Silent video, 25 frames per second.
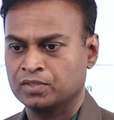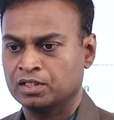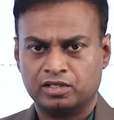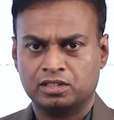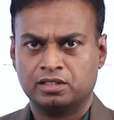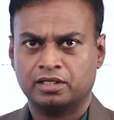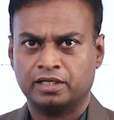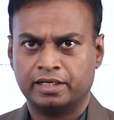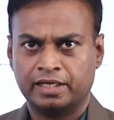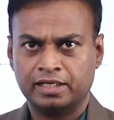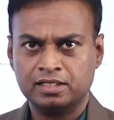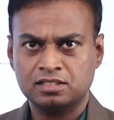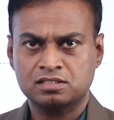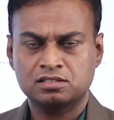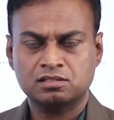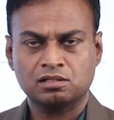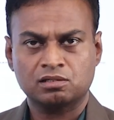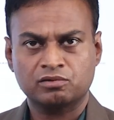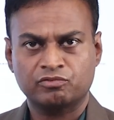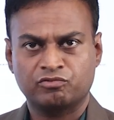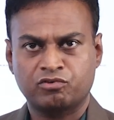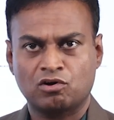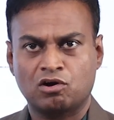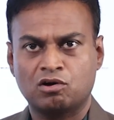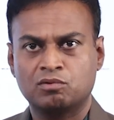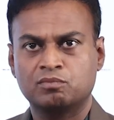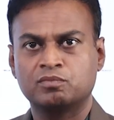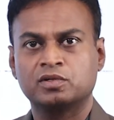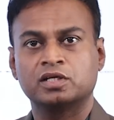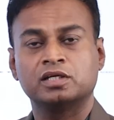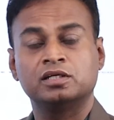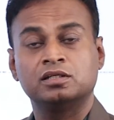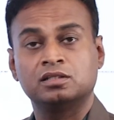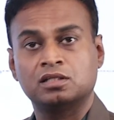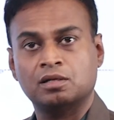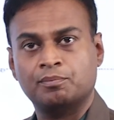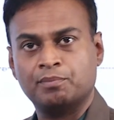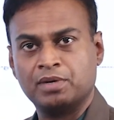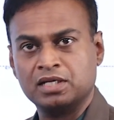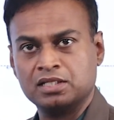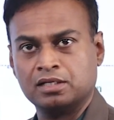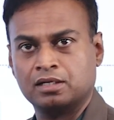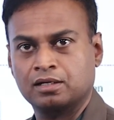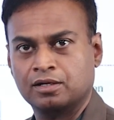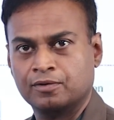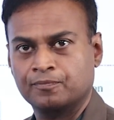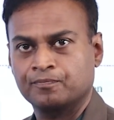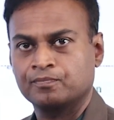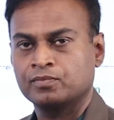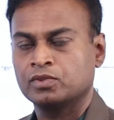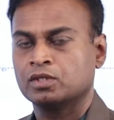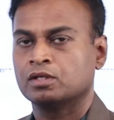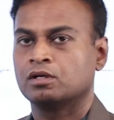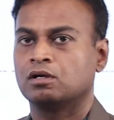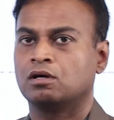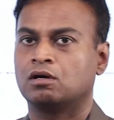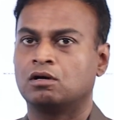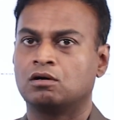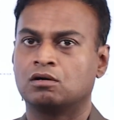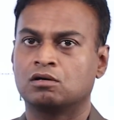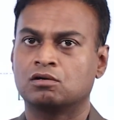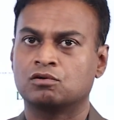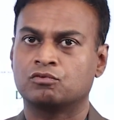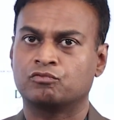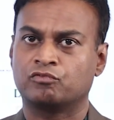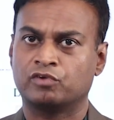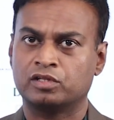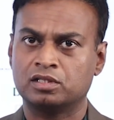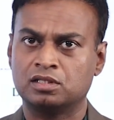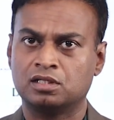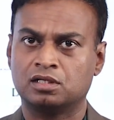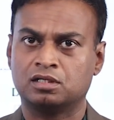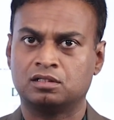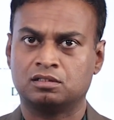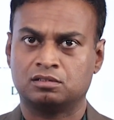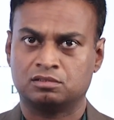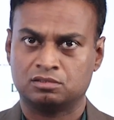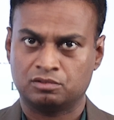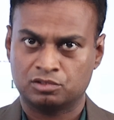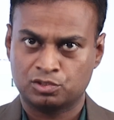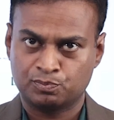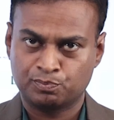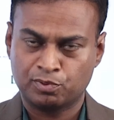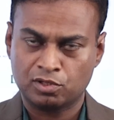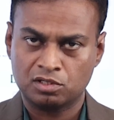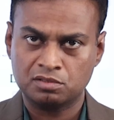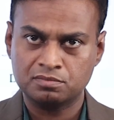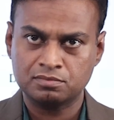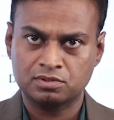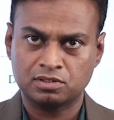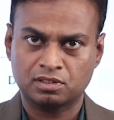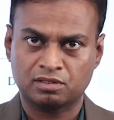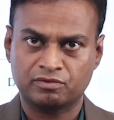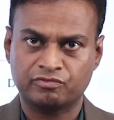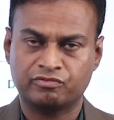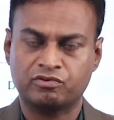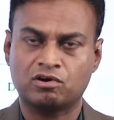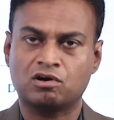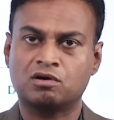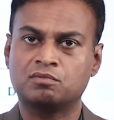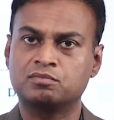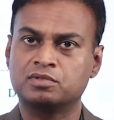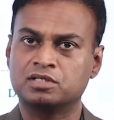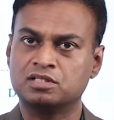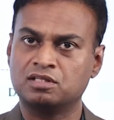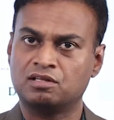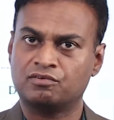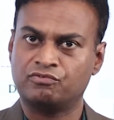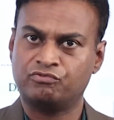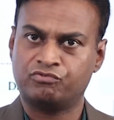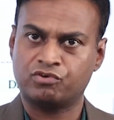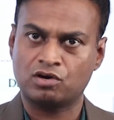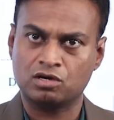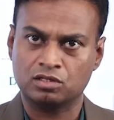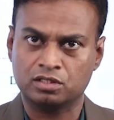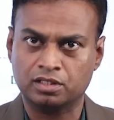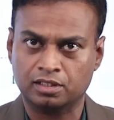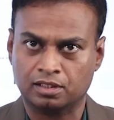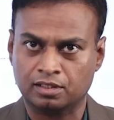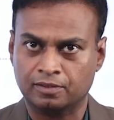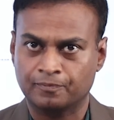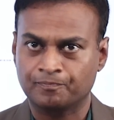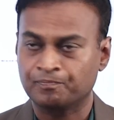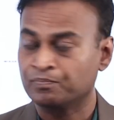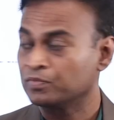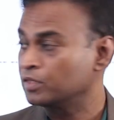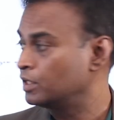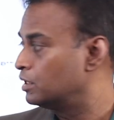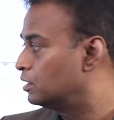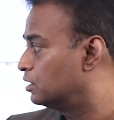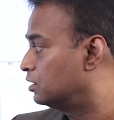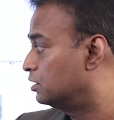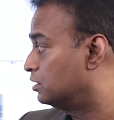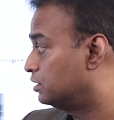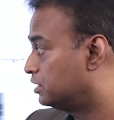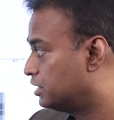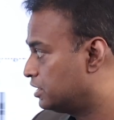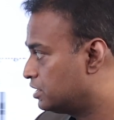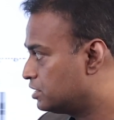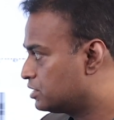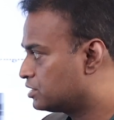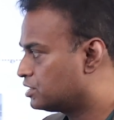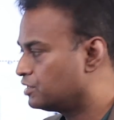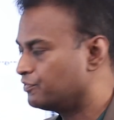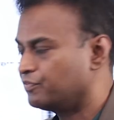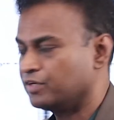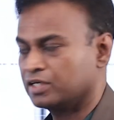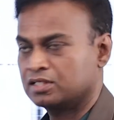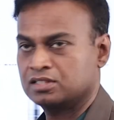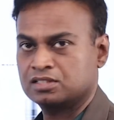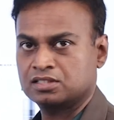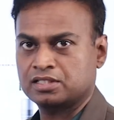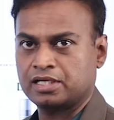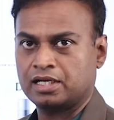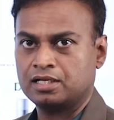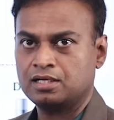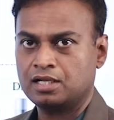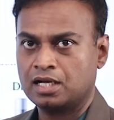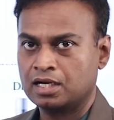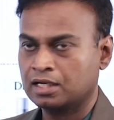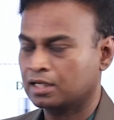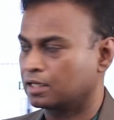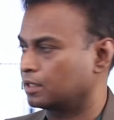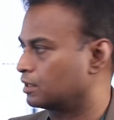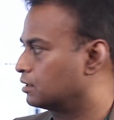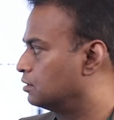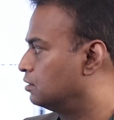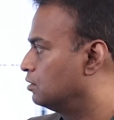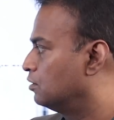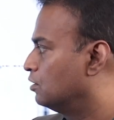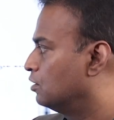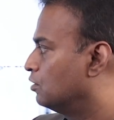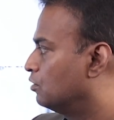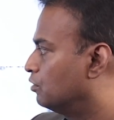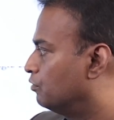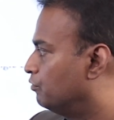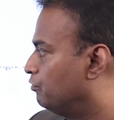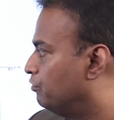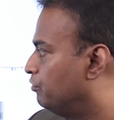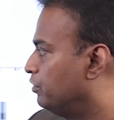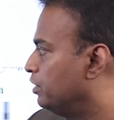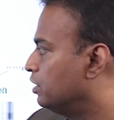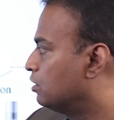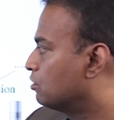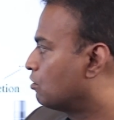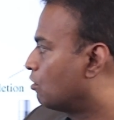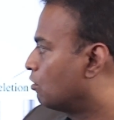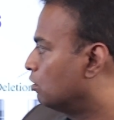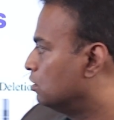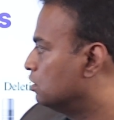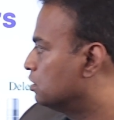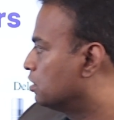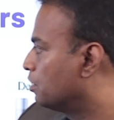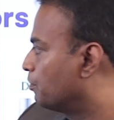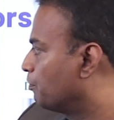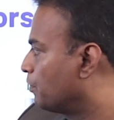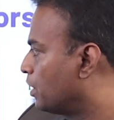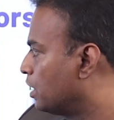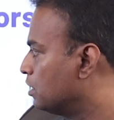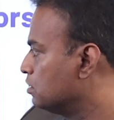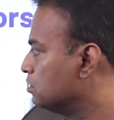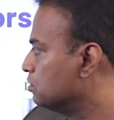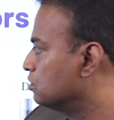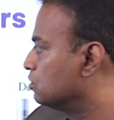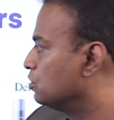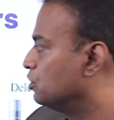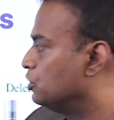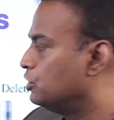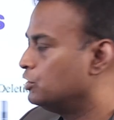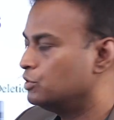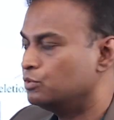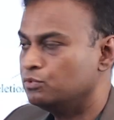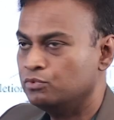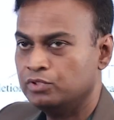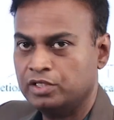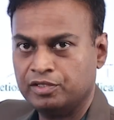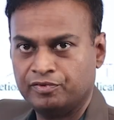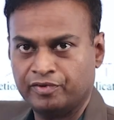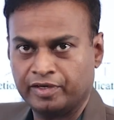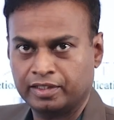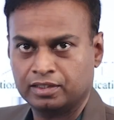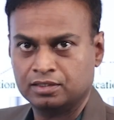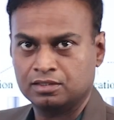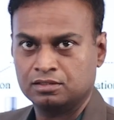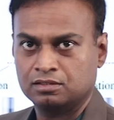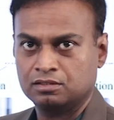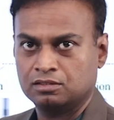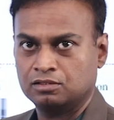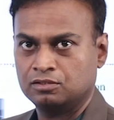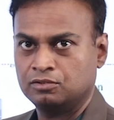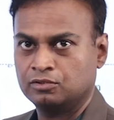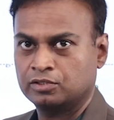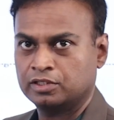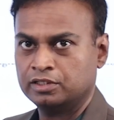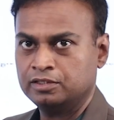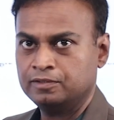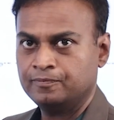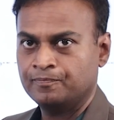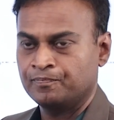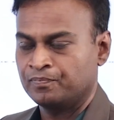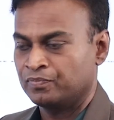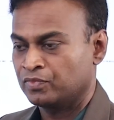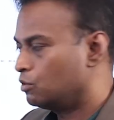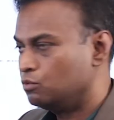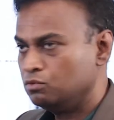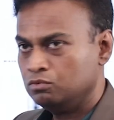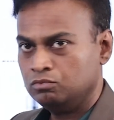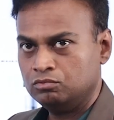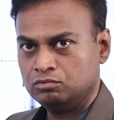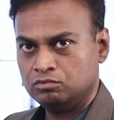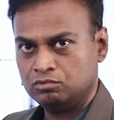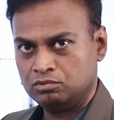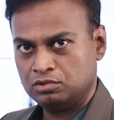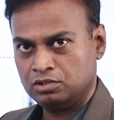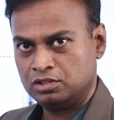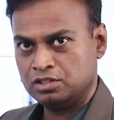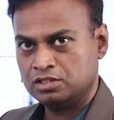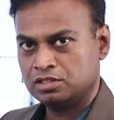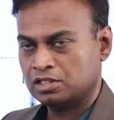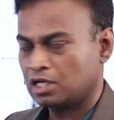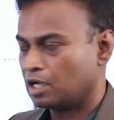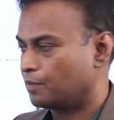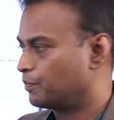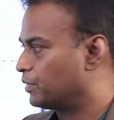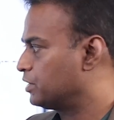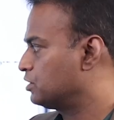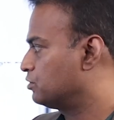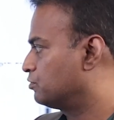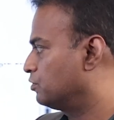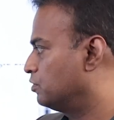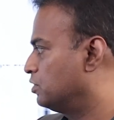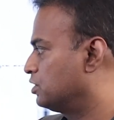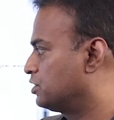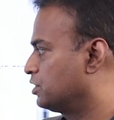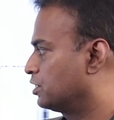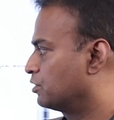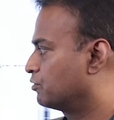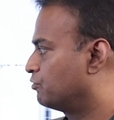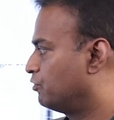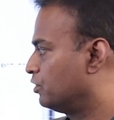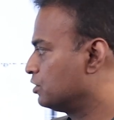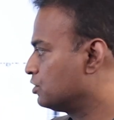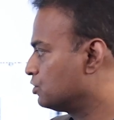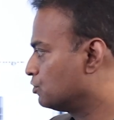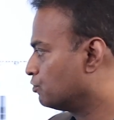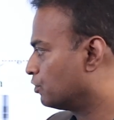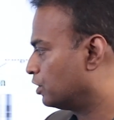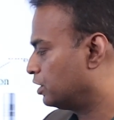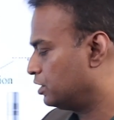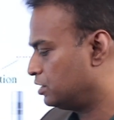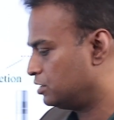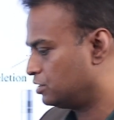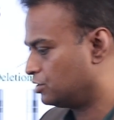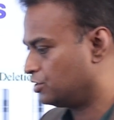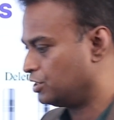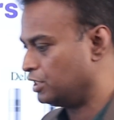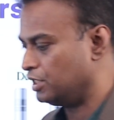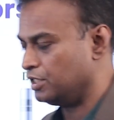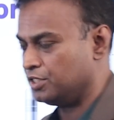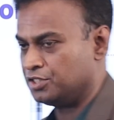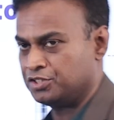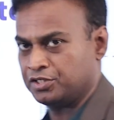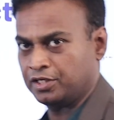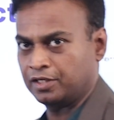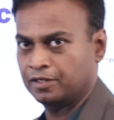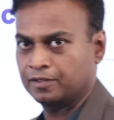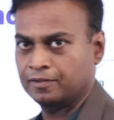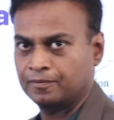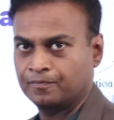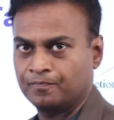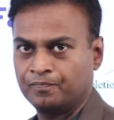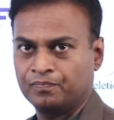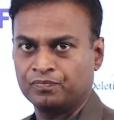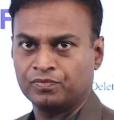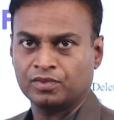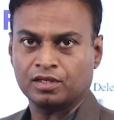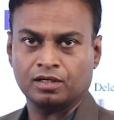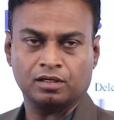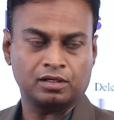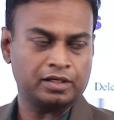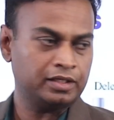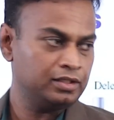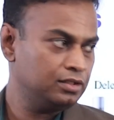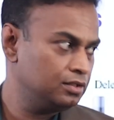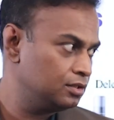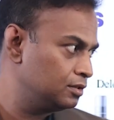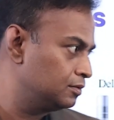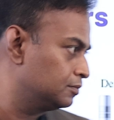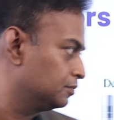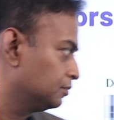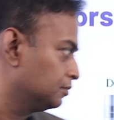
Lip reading: When the eggs are formed in the mother or when the sperms are formed in the father, these defects can occur. We call them as new defects. Okay, how this happens we will check. First one is deletion, right?